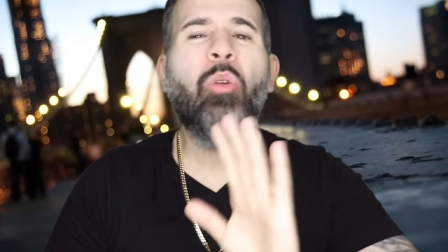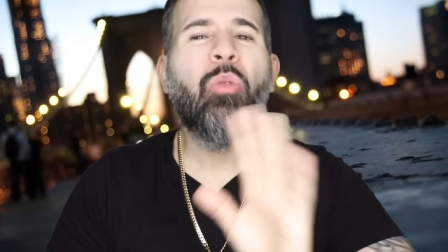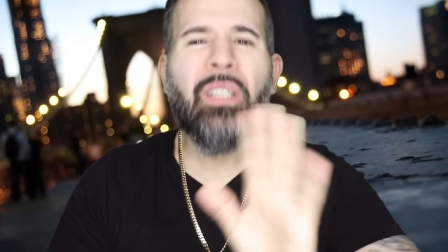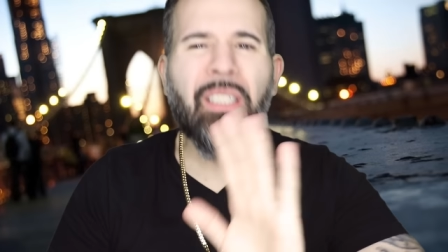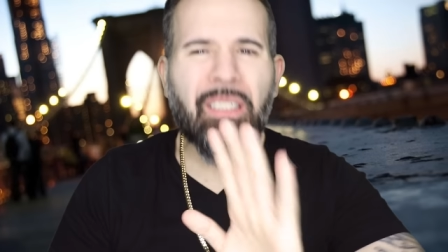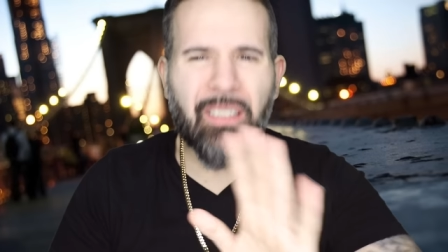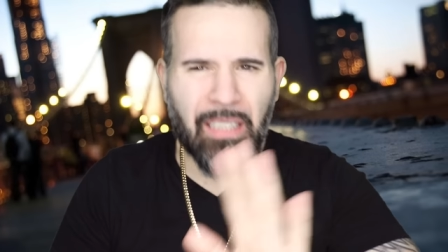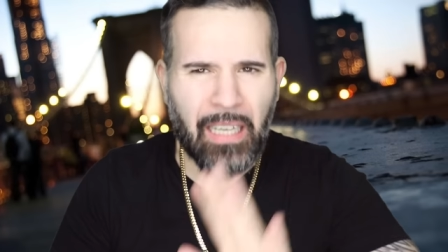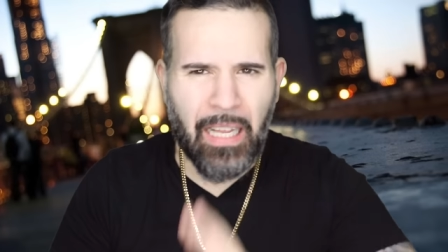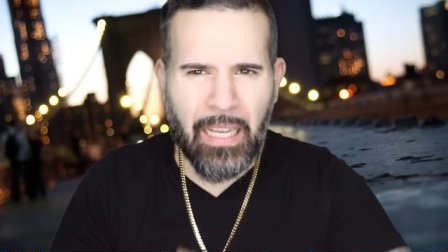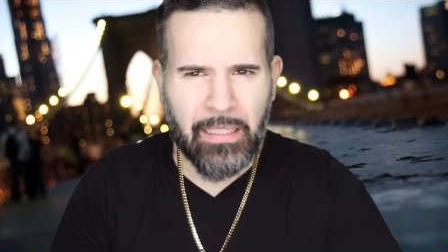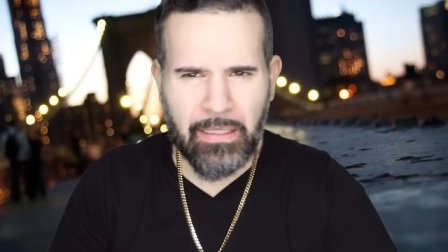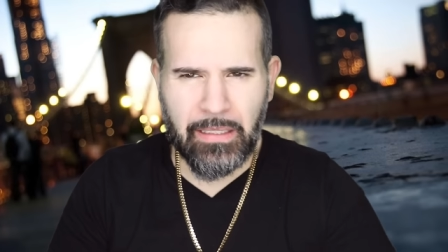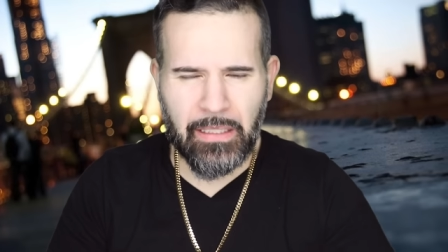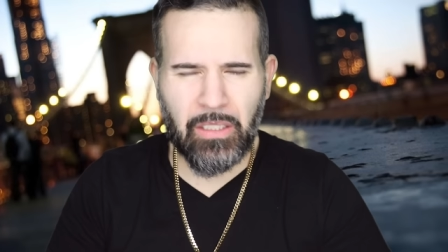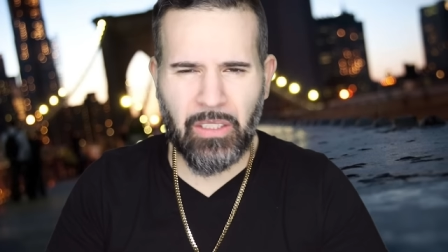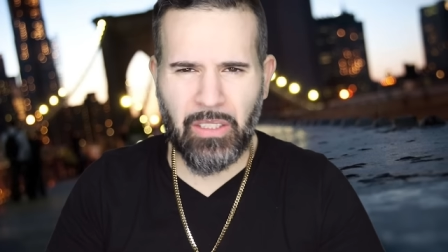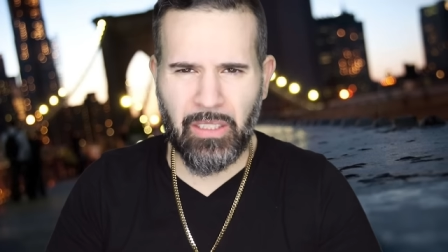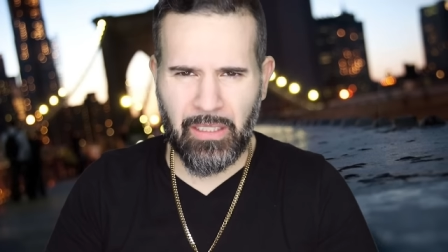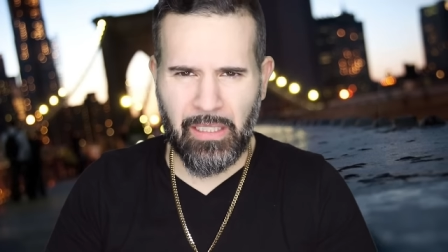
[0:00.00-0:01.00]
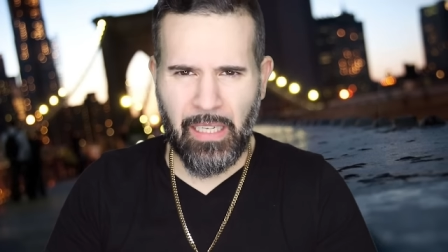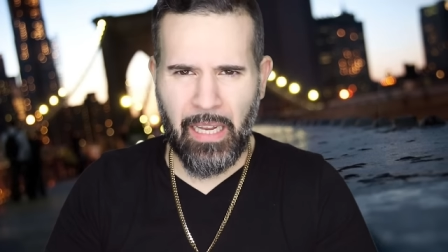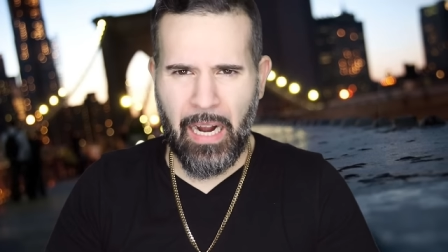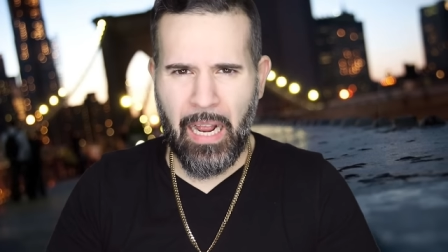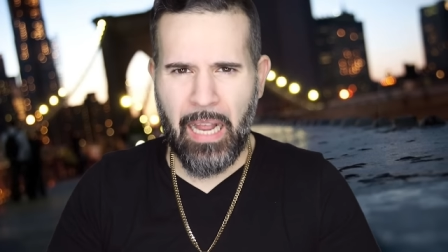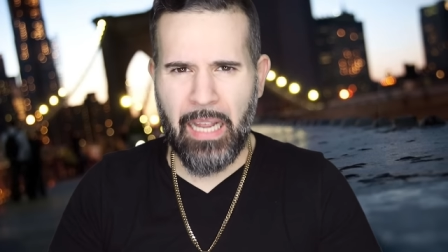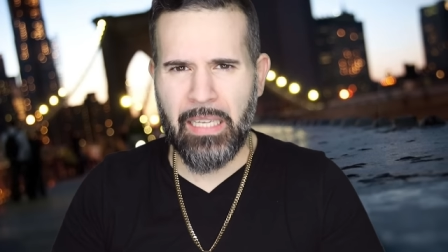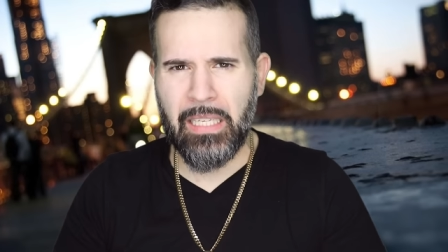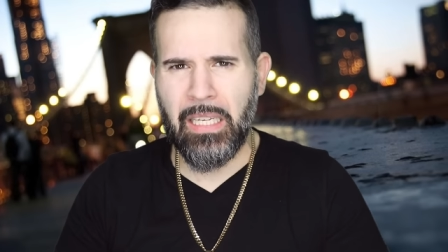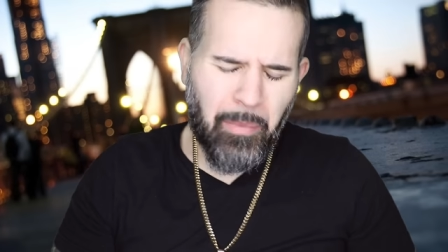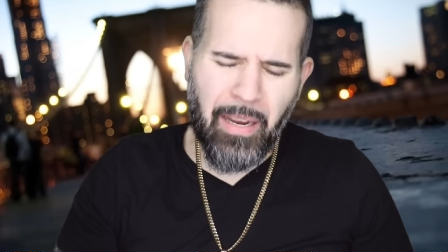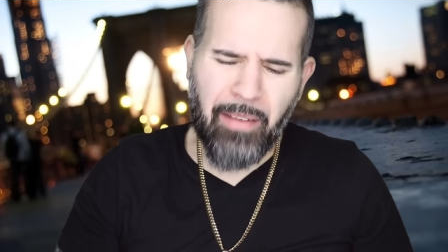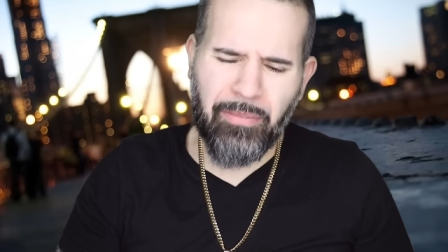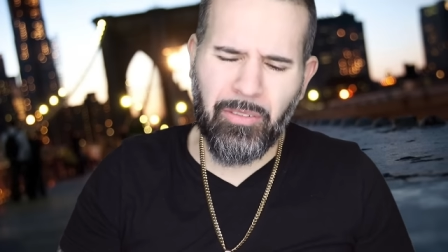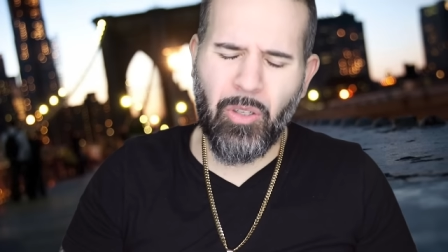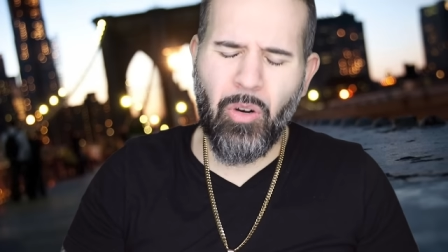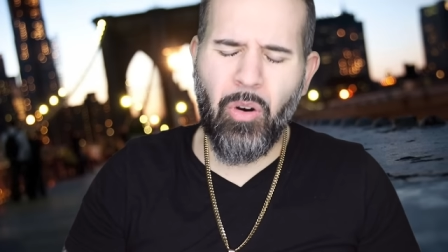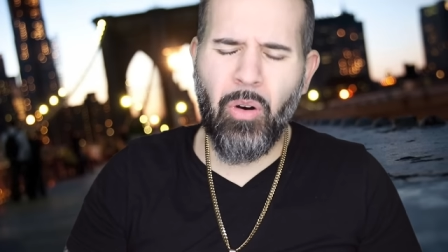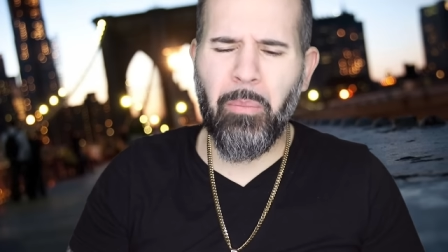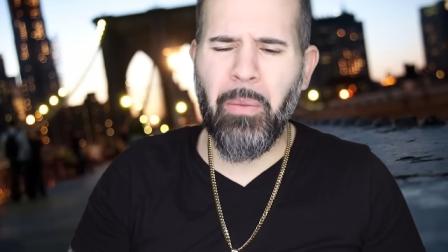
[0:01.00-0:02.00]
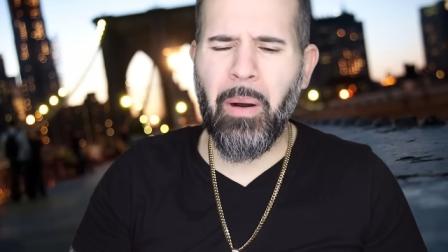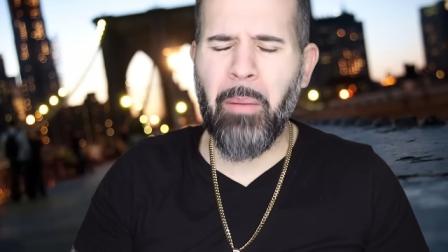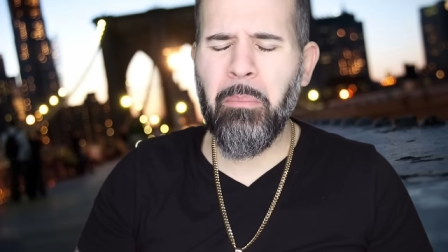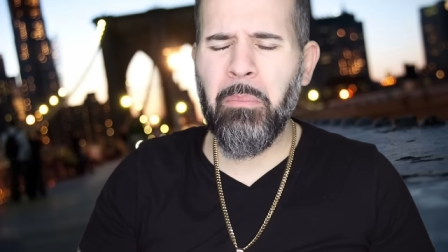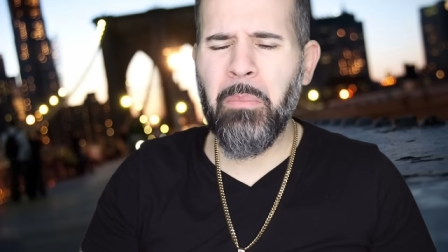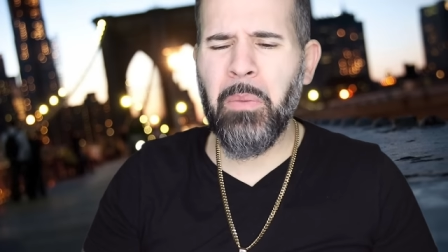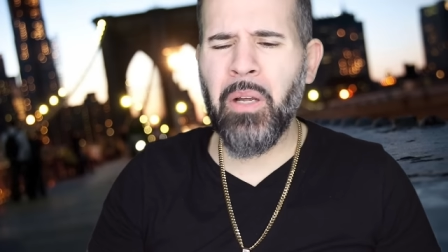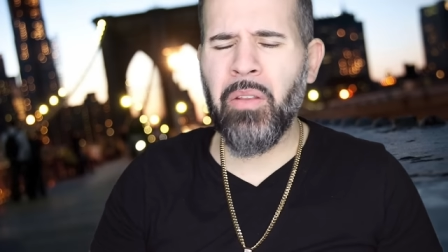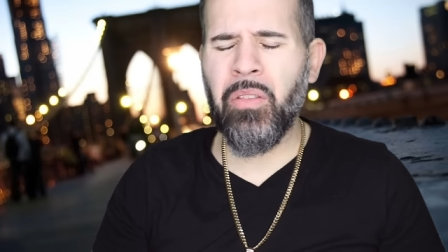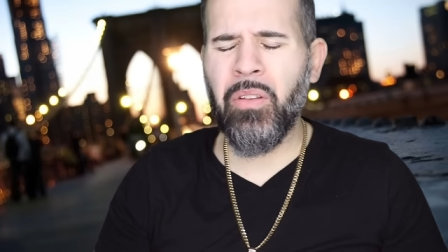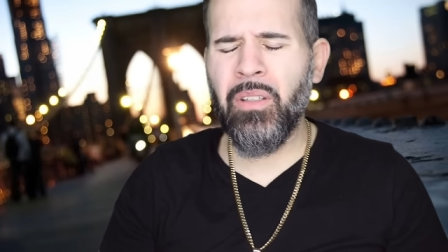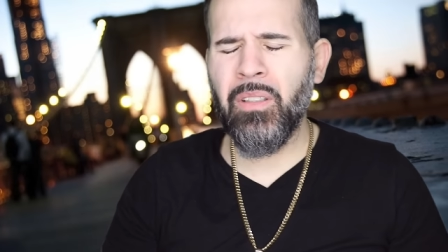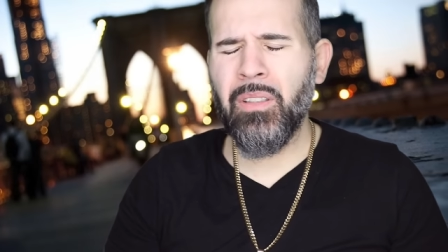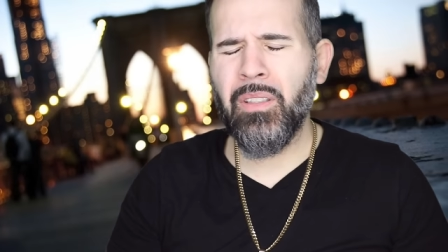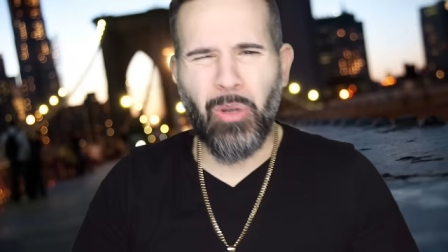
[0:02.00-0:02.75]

Don't listen to anything she said, all right? I'm gonna have to call my mother.